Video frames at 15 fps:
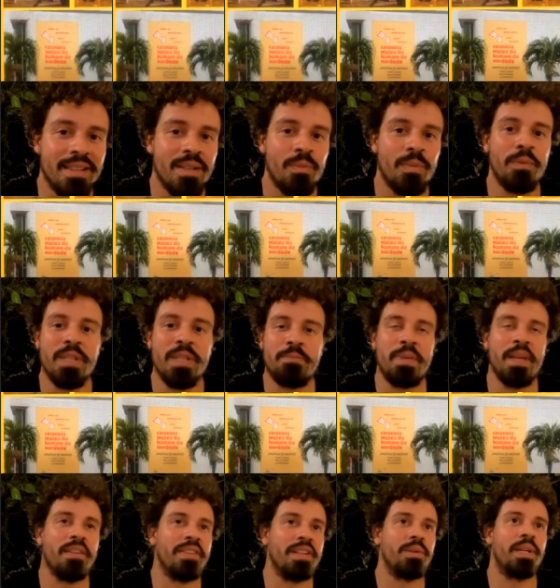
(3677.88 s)
When we speak
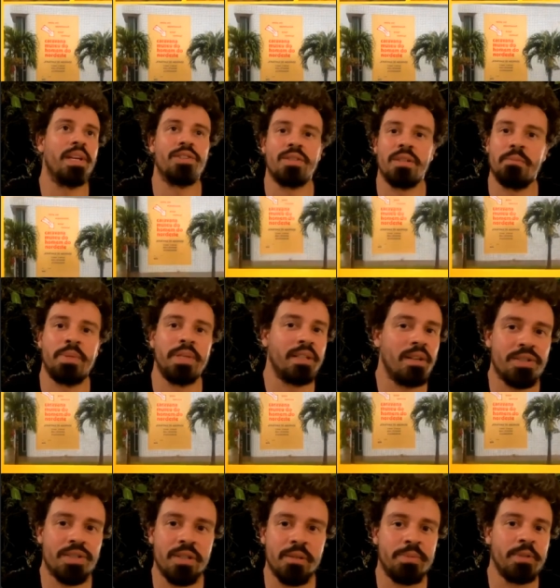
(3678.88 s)
of educational
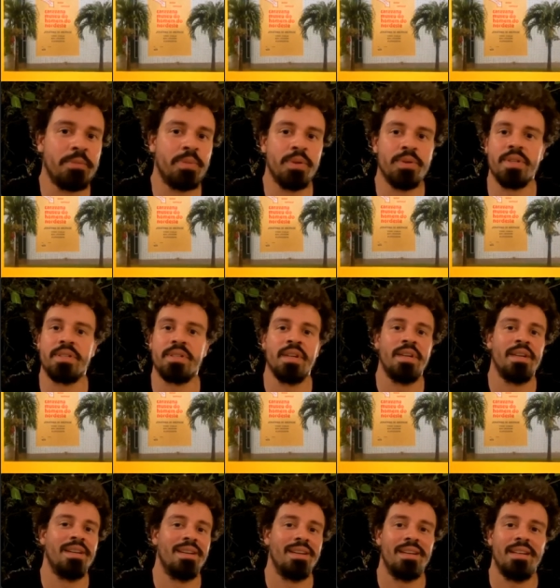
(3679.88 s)
pedagogical purposes,
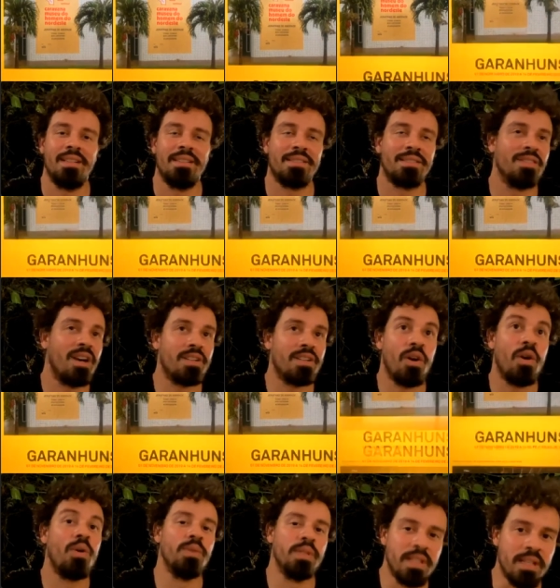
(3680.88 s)
it's not
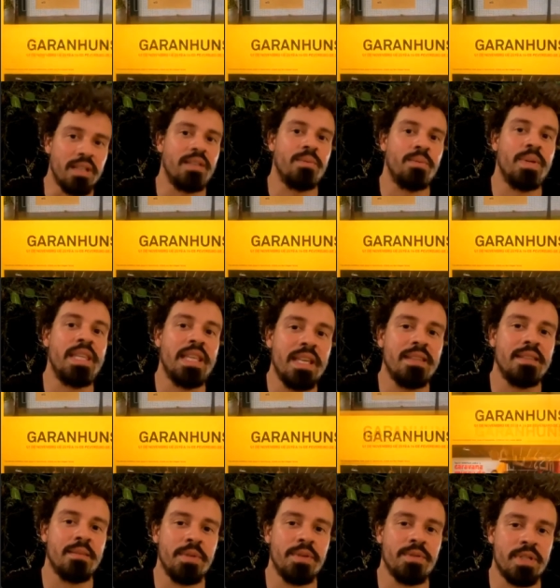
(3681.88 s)
only within
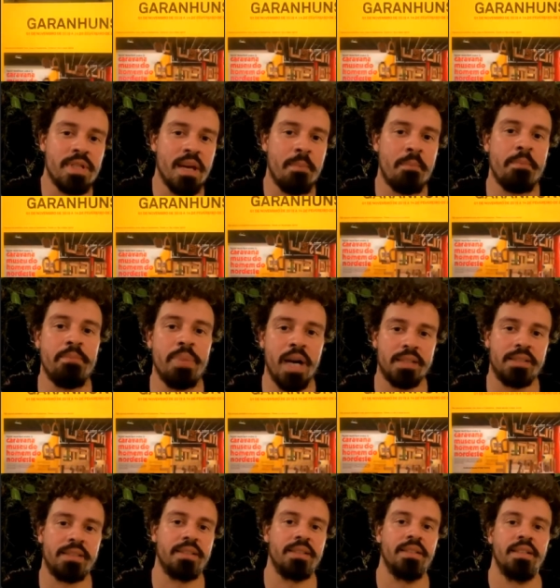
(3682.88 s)
the museum,
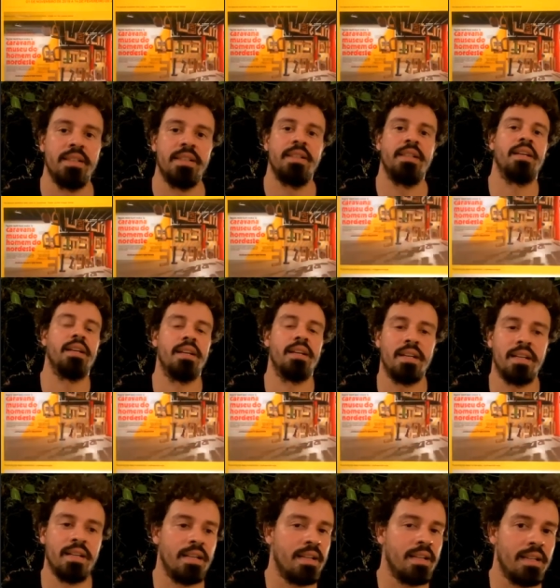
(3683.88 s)
but
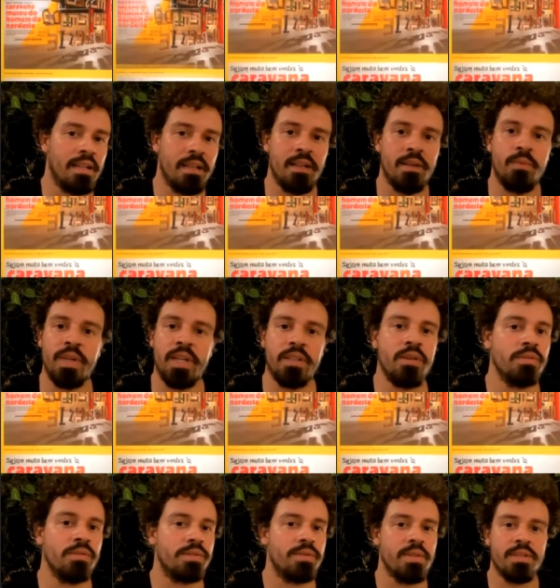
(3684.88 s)
when it
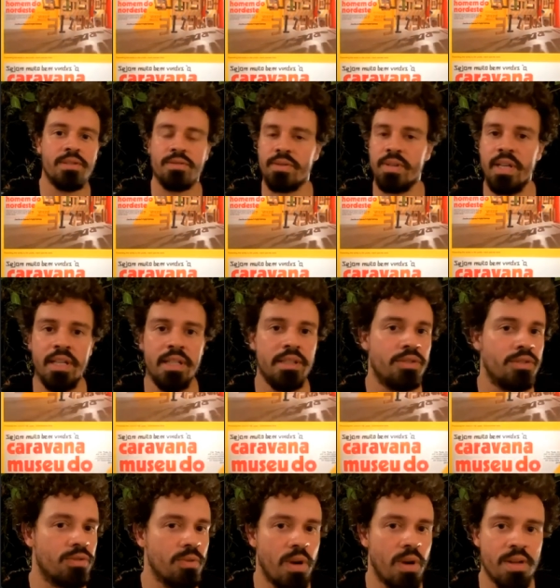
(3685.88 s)
goes mm-hmm. to the streets,
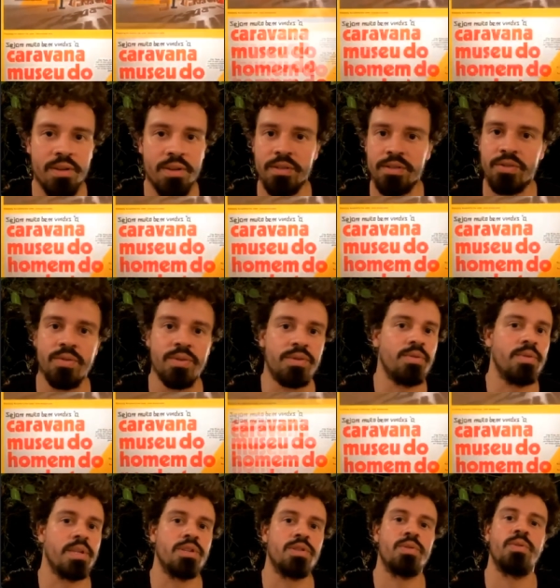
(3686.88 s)
to
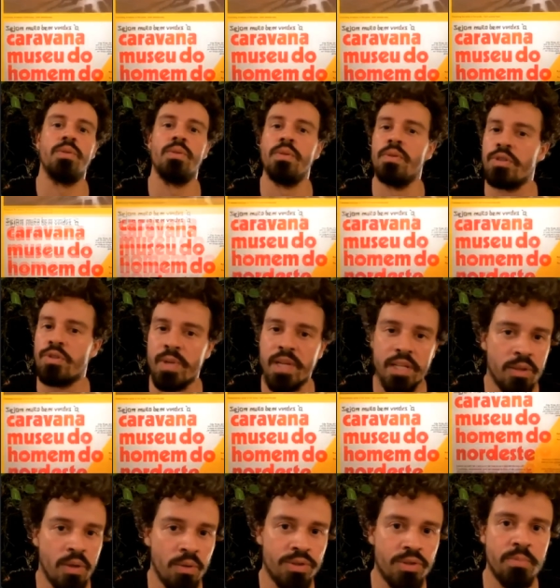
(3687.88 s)
the schools, when it
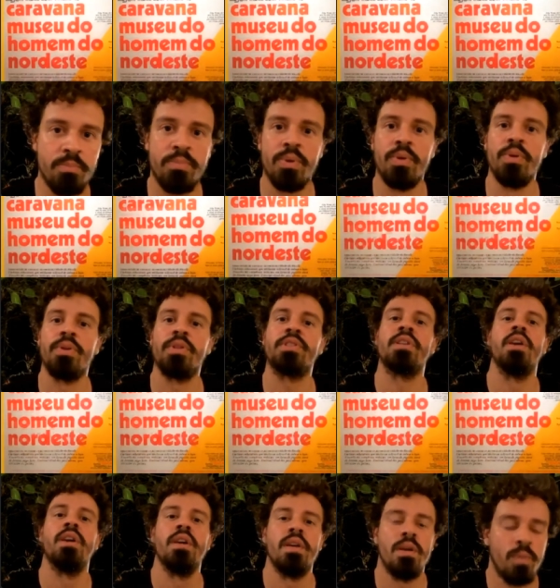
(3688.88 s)
goes to books,
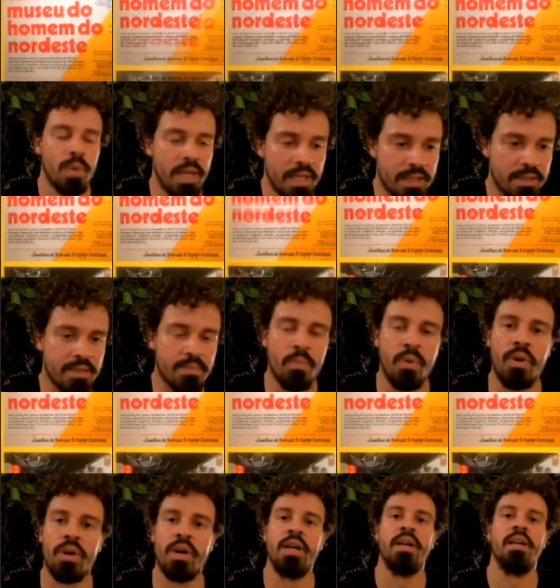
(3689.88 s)
when it's
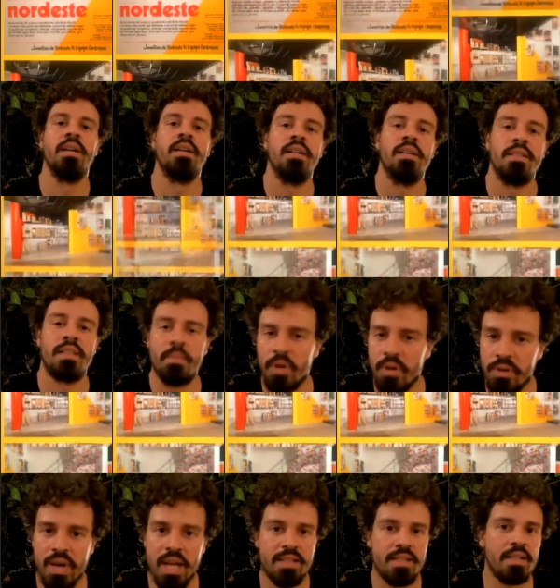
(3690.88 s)
more
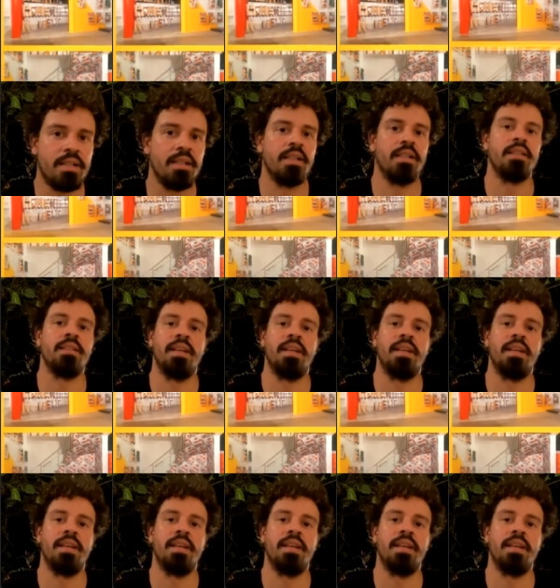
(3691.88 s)
democratical.